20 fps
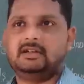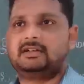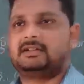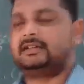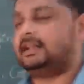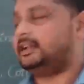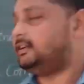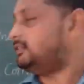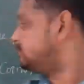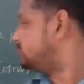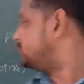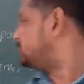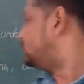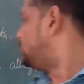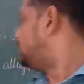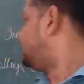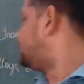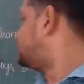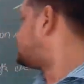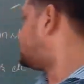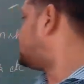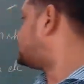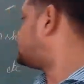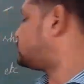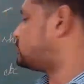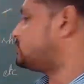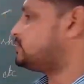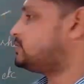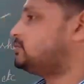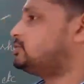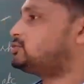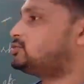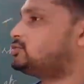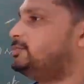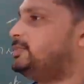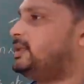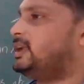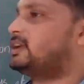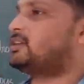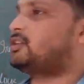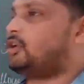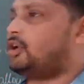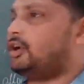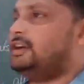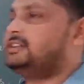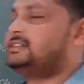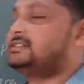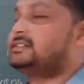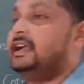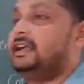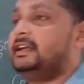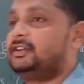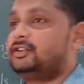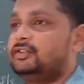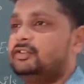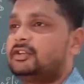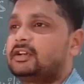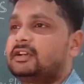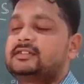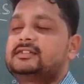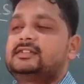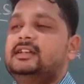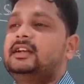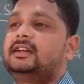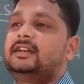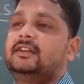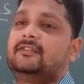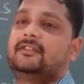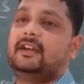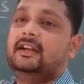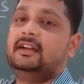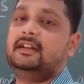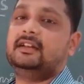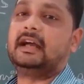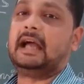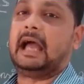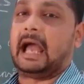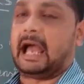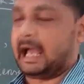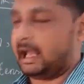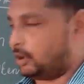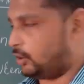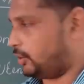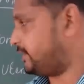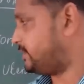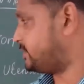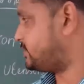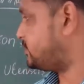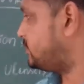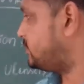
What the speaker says: Then it is also used to make coins and to construct different alloys.